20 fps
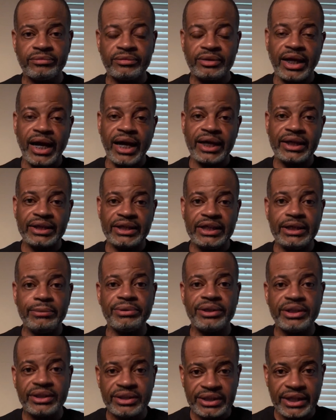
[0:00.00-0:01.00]
I can keep it
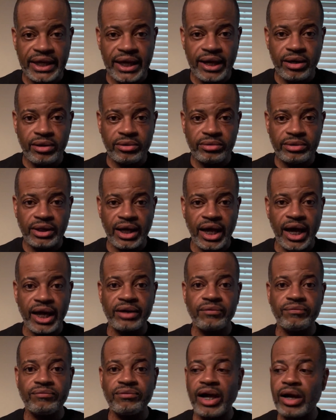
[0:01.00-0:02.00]
in town, I
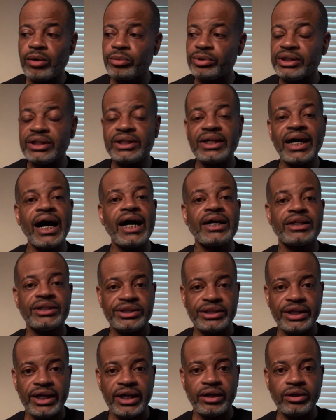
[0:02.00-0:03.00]
can fly with it out of
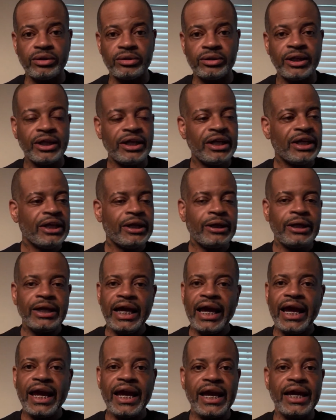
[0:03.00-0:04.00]
town,
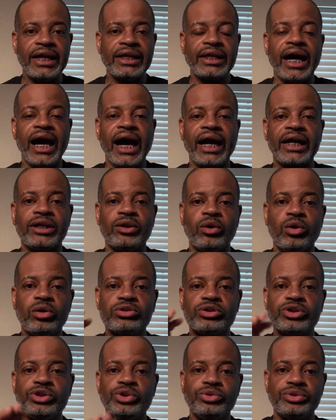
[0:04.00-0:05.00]
and I can
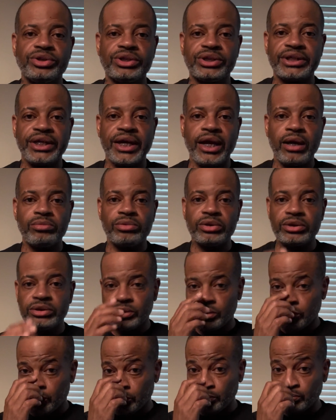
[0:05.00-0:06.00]
also use this camera
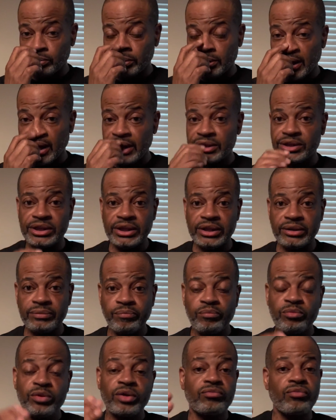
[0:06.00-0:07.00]
to shoot content.
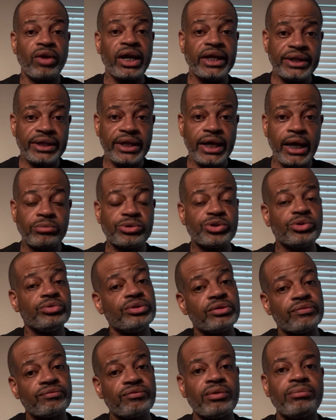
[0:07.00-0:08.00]
Right now I'm shooting
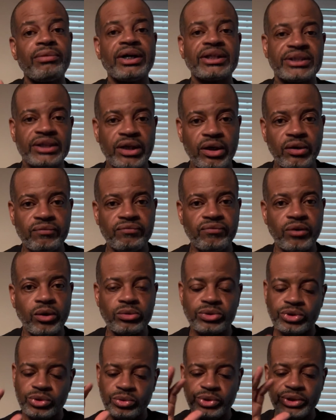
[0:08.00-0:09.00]
it from my cell phone
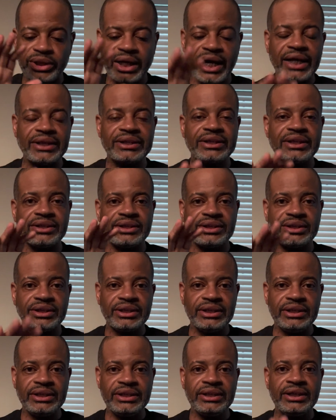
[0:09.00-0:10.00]
so you guys can
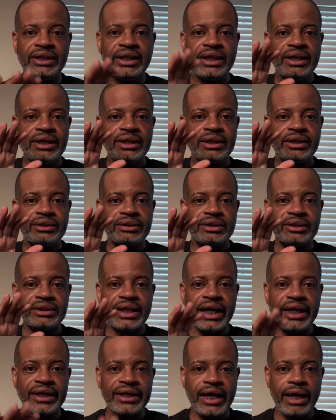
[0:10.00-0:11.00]
see the
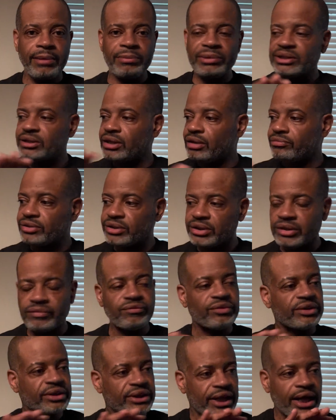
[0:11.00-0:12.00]
dynamics of the
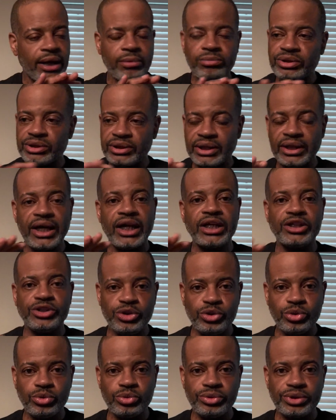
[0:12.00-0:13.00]
different cameras that I
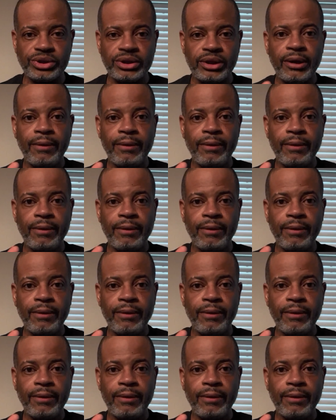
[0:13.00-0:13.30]
use.